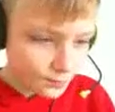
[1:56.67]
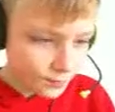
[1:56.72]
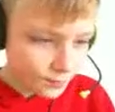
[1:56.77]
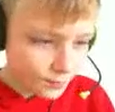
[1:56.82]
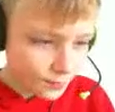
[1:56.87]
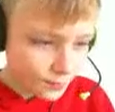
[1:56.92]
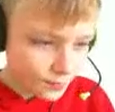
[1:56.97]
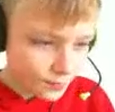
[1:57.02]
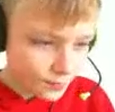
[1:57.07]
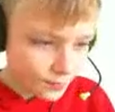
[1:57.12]

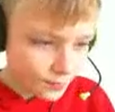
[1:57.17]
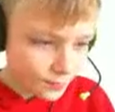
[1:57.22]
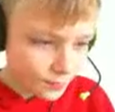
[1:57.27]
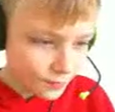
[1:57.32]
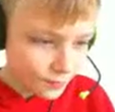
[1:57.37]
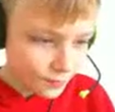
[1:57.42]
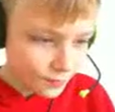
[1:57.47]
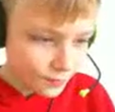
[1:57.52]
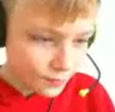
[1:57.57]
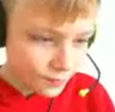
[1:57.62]

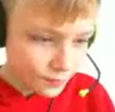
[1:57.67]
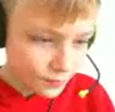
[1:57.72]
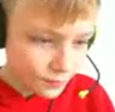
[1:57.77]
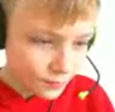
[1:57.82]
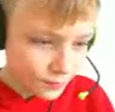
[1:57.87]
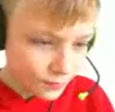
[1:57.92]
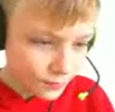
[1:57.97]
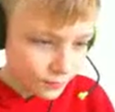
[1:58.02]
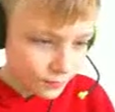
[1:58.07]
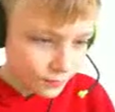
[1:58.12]

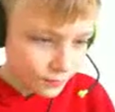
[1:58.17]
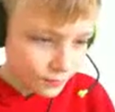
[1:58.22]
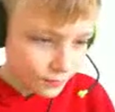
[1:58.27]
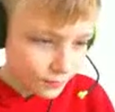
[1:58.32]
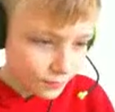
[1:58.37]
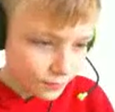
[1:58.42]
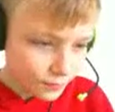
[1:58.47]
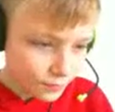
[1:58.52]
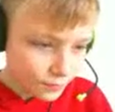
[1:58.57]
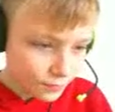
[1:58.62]

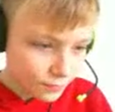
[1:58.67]
Nobody speaks.